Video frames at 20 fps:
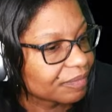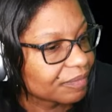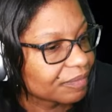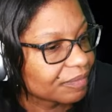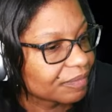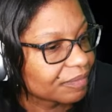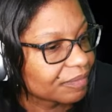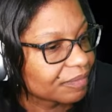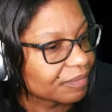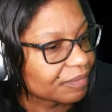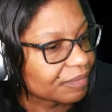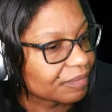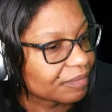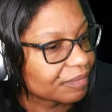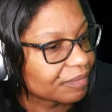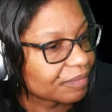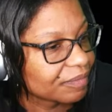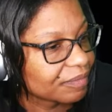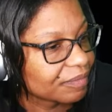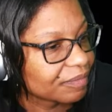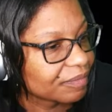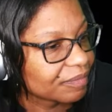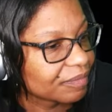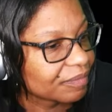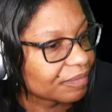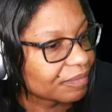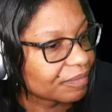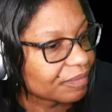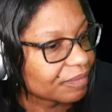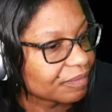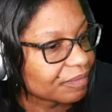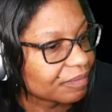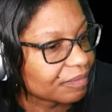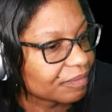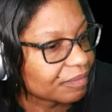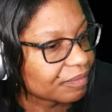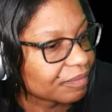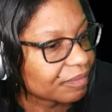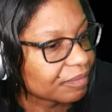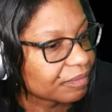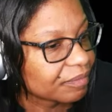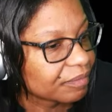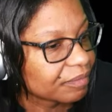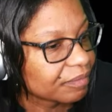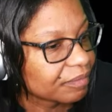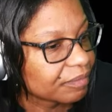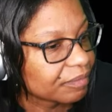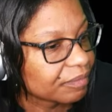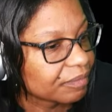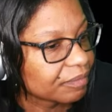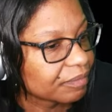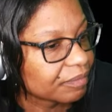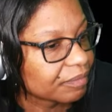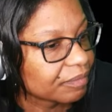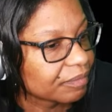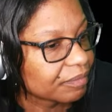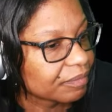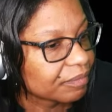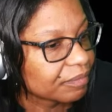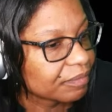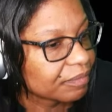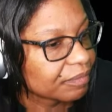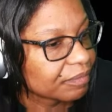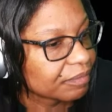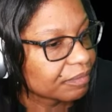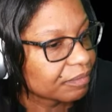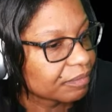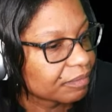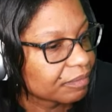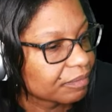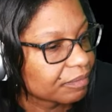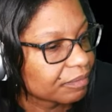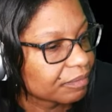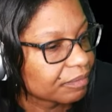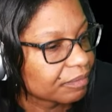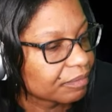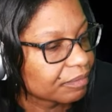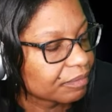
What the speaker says: (silent)